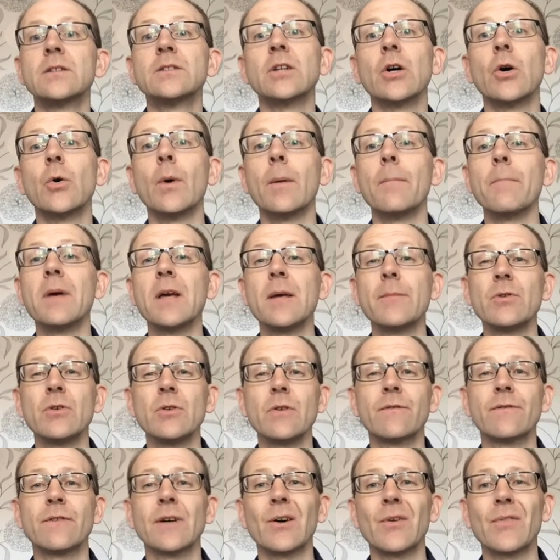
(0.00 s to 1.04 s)
So maybe
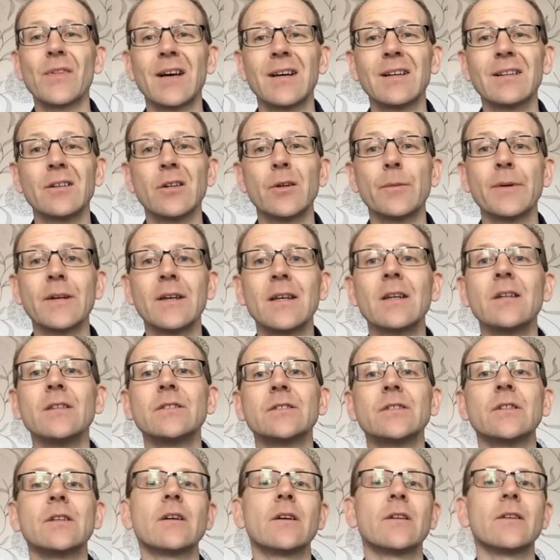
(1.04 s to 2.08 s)
you found that a little bit
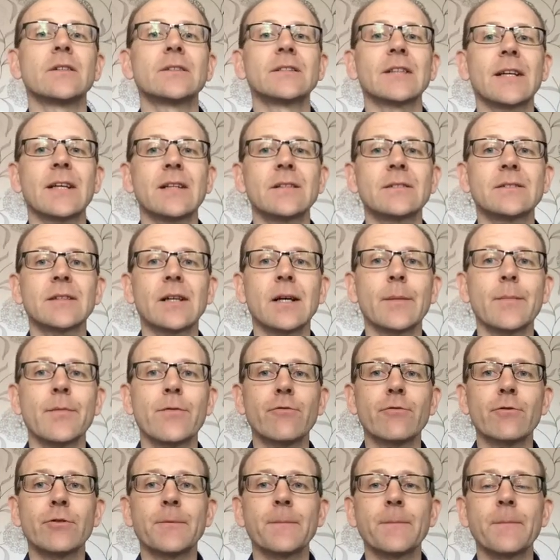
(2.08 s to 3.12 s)
easier the second time
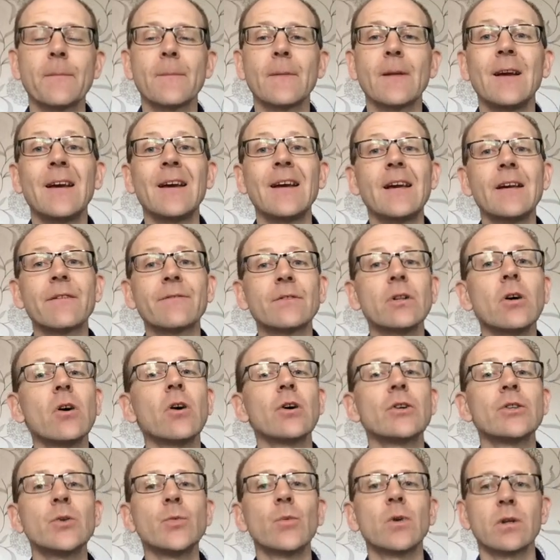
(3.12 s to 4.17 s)
through. If not,
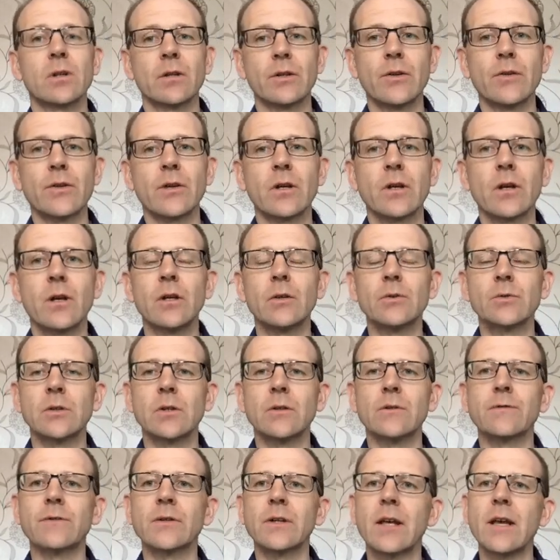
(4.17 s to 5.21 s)
and you want another go,
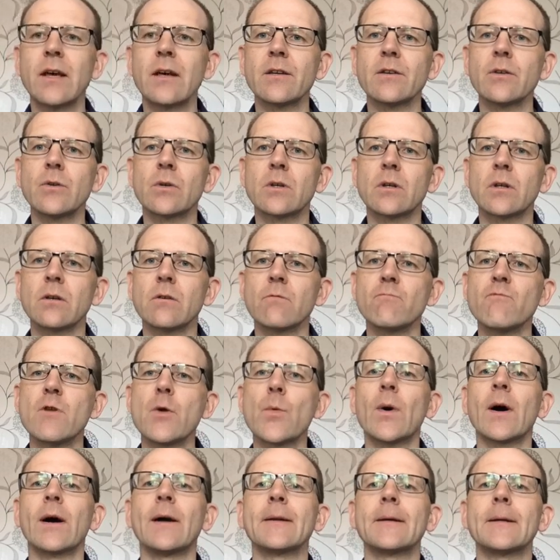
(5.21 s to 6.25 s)
don't forget you can
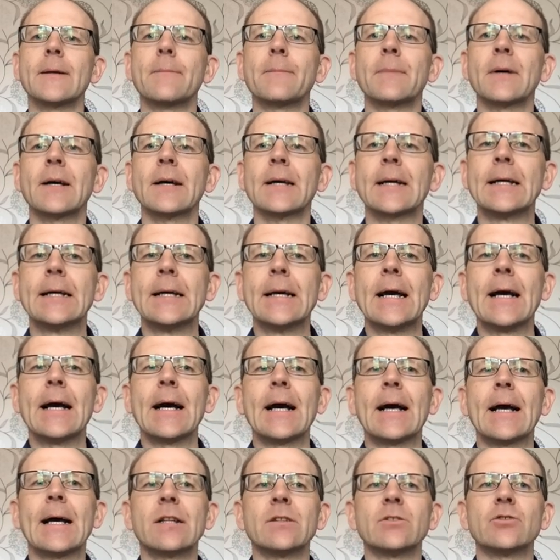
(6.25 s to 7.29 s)
rewind it back
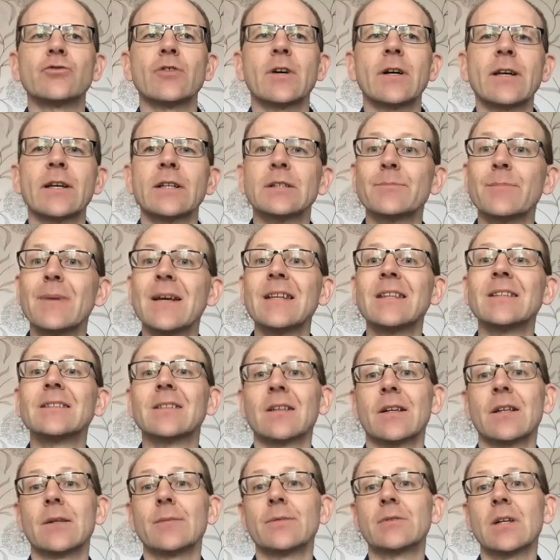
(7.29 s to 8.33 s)
and try it as many
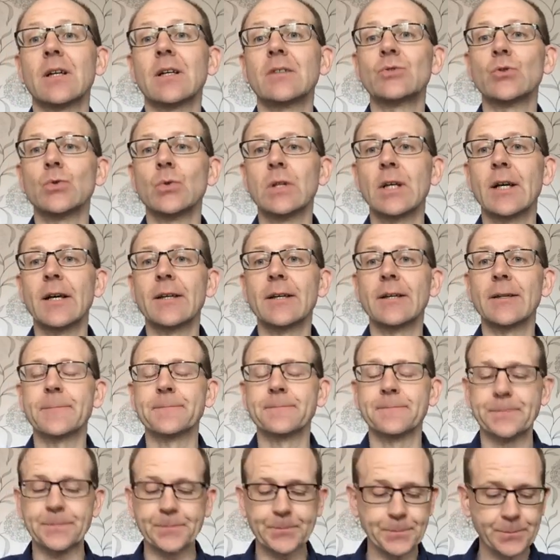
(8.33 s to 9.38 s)
times as you like.
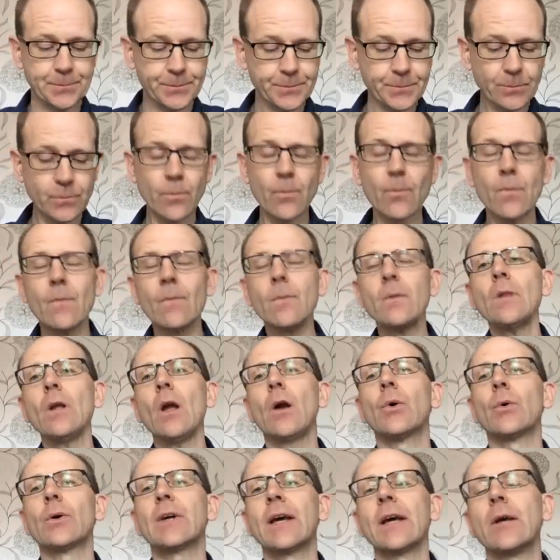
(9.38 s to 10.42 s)

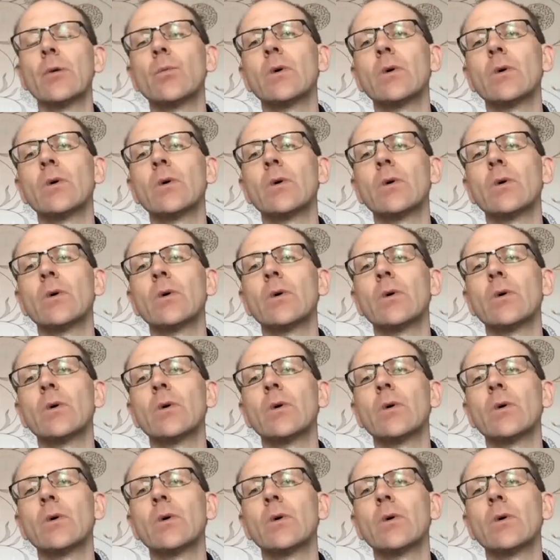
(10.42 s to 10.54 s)
Okay,